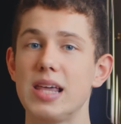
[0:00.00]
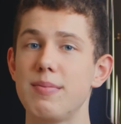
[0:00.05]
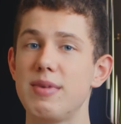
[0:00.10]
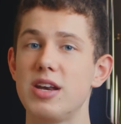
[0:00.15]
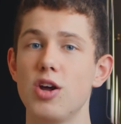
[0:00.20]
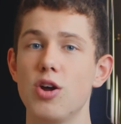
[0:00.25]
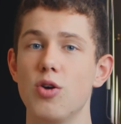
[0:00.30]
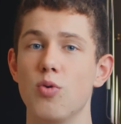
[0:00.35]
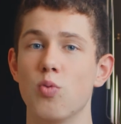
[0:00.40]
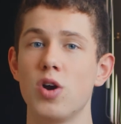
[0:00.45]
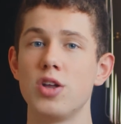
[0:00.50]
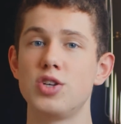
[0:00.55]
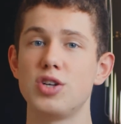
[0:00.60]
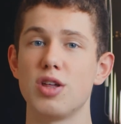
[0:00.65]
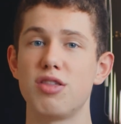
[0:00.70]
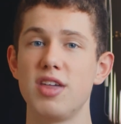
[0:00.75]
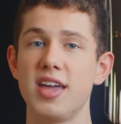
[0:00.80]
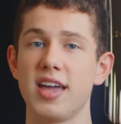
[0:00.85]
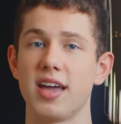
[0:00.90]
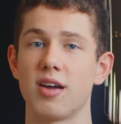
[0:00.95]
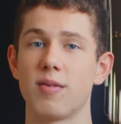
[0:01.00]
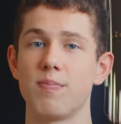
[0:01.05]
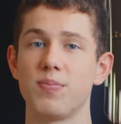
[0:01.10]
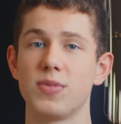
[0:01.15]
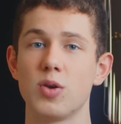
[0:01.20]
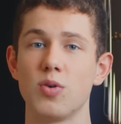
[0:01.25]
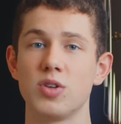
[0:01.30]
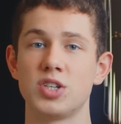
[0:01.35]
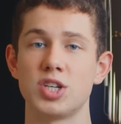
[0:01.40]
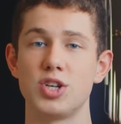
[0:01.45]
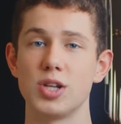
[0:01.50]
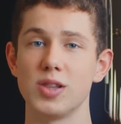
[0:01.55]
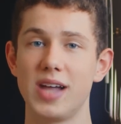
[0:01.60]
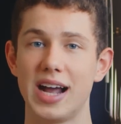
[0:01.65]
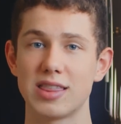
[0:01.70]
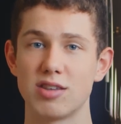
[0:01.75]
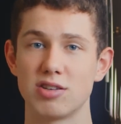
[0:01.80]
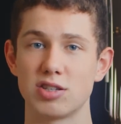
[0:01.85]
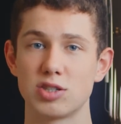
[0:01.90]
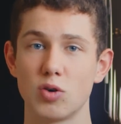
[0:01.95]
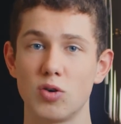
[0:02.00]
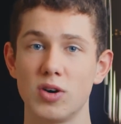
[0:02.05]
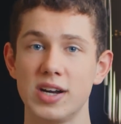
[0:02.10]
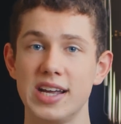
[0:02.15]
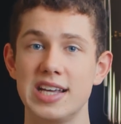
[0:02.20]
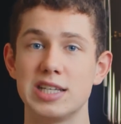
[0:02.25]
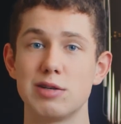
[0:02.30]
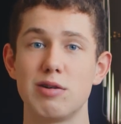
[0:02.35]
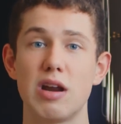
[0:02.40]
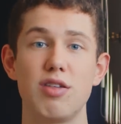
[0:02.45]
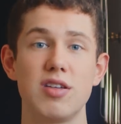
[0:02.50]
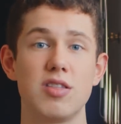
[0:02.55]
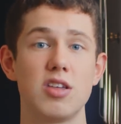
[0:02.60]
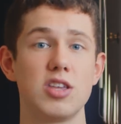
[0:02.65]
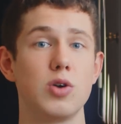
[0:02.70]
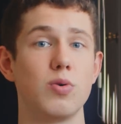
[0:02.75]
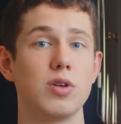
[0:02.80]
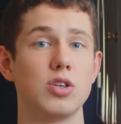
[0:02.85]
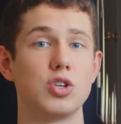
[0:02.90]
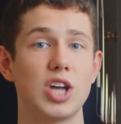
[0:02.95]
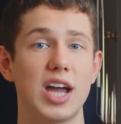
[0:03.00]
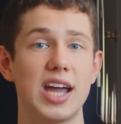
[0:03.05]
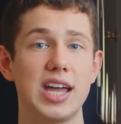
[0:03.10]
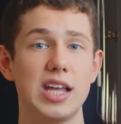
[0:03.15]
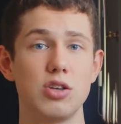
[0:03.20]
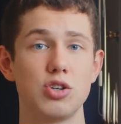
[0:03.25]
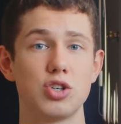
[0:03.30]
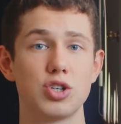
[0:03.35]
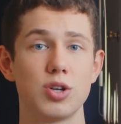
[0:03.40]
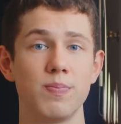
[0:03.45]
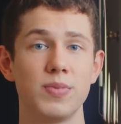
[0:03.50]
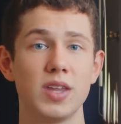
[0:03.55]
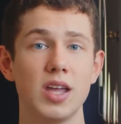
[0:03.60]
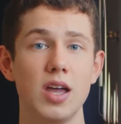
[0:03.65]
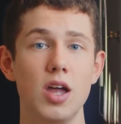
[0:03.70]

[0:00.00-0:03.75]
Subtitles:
let me know, what did you think? Did you like the story? Is there anything that you would change?